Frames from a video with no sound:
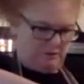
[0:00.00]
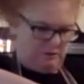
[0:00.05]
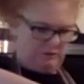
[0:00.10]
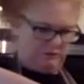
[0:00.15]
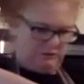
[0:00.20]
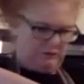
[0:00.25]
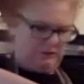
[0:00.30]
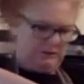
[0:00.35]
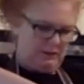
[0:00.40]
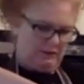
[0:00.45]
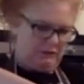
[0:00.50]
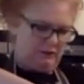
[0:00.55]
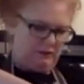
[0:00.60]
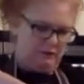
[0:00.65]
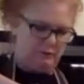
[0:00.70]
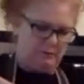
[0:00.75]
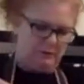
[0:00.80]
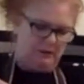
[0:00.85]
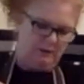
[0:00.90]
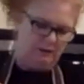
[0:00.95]
Get that off the
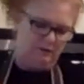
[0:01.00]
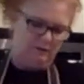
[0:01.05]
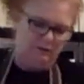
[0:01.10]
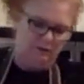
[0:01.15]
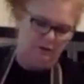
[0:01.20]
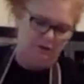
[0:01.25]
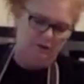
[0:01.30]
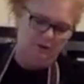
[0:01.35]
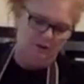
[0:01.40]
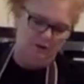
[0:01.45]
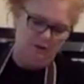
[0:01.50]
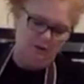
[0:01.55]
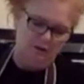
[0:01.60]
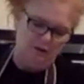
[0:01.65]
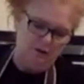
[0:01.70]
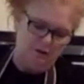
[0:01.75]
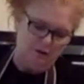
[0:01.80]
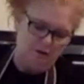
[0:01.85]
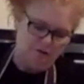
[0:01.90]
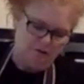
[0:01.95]
back of your
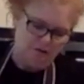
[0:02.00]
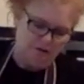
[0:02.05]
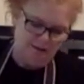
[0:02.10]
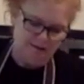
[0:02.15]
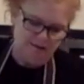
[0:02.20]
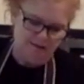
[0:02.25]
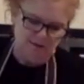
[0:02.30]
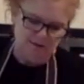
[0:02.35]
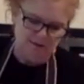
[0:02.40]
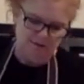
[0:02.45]
grater.